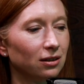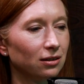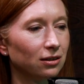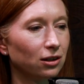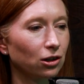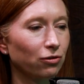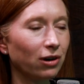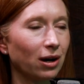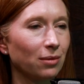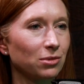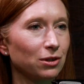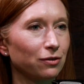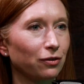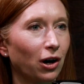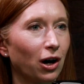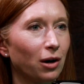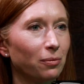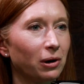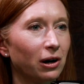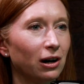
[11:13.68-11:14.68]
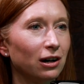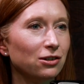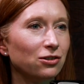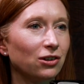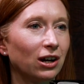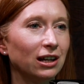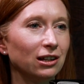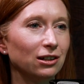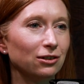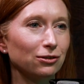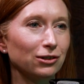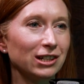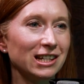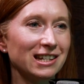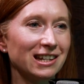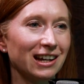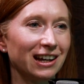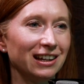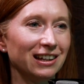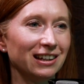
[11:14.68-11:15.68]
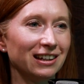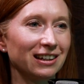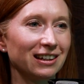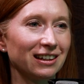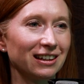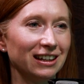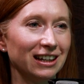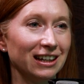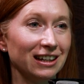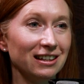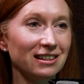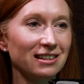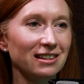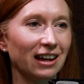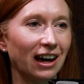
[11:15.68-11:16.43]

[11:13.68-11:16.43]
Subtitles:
the grams of carbohydrate your intake is,